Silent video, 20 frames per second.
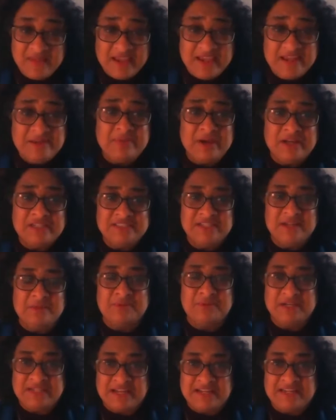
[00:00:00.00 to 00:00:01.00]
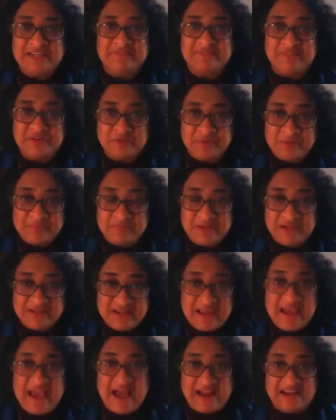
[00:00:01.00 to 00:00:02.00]
in personal protective
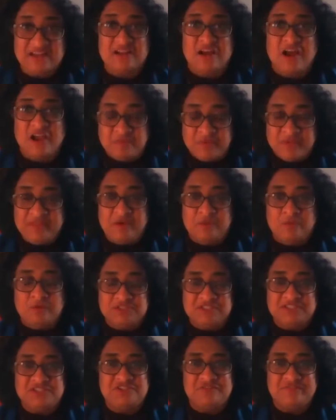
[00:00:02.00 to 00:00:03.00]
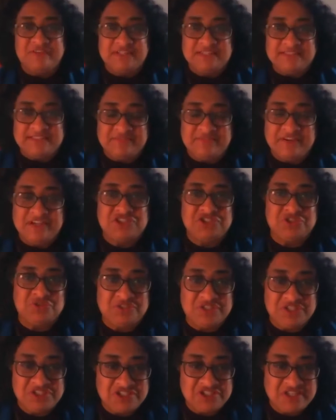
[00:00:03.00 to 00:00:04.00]
equipment at a time when there was a severe
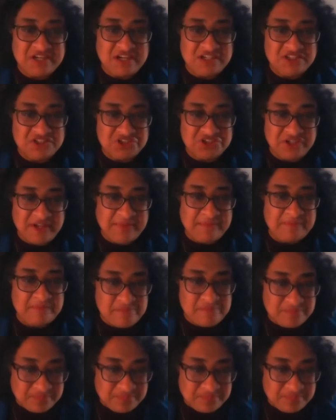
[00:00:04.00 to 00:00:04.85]
shortage in the country.